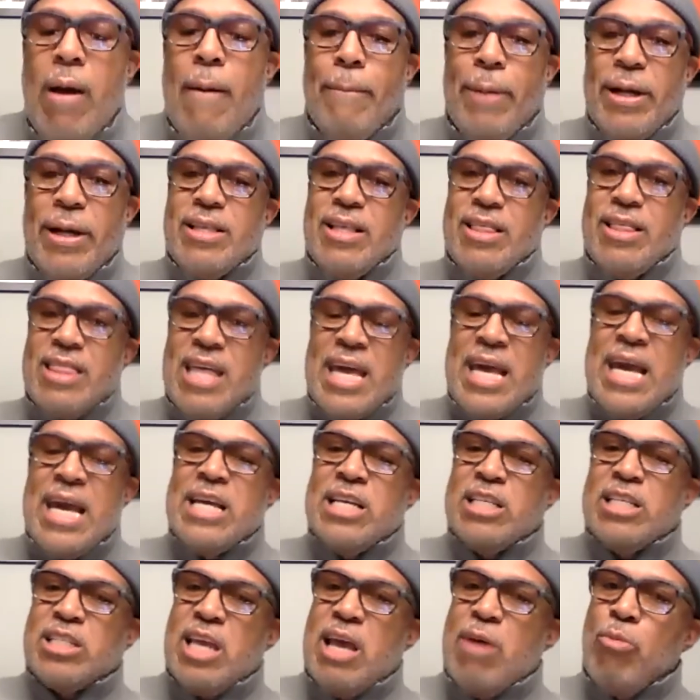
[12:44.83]
But the thing
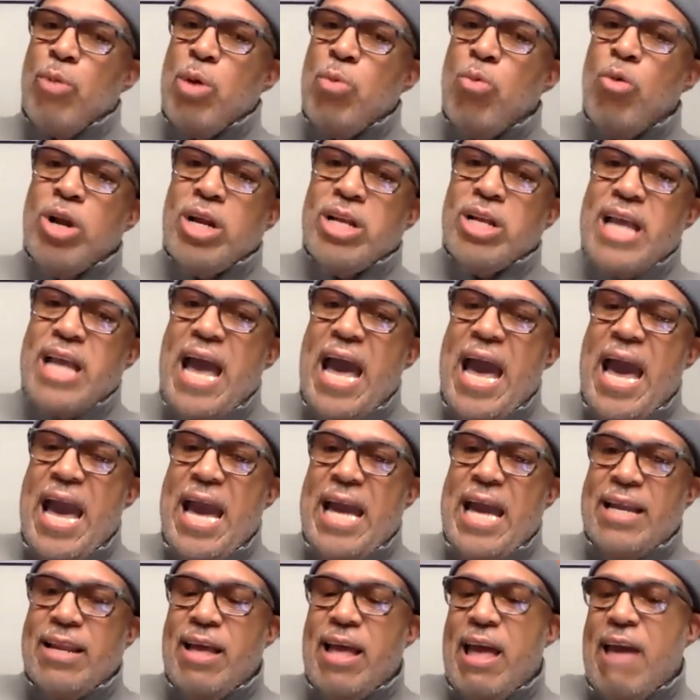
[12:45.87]
is, we wanted to
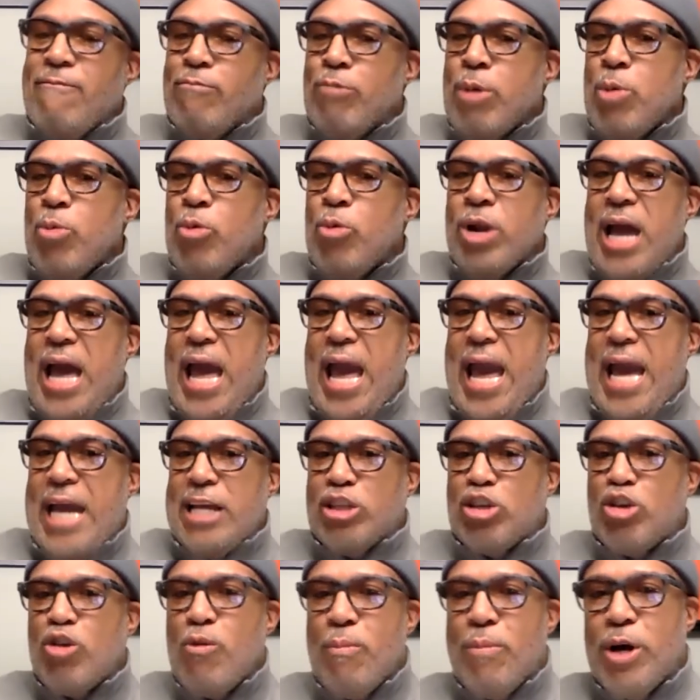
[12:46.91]
add, if we want to add
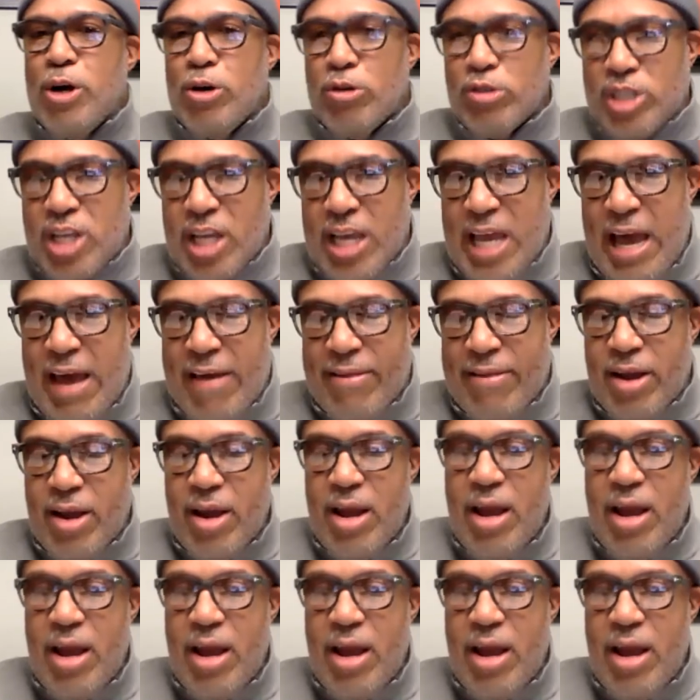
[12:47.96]
two bills together,